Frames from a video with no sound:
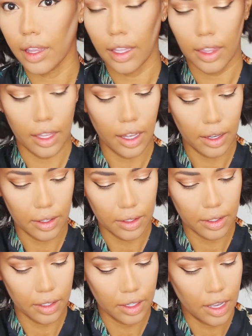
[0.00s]
Like that.
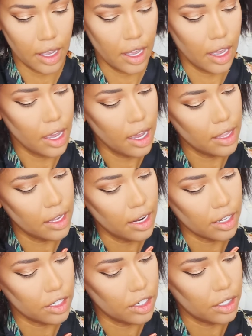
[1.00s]
And then
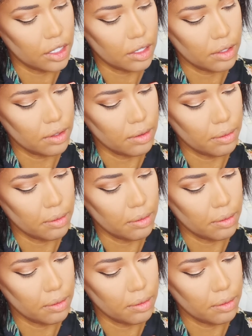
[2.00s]
I have to just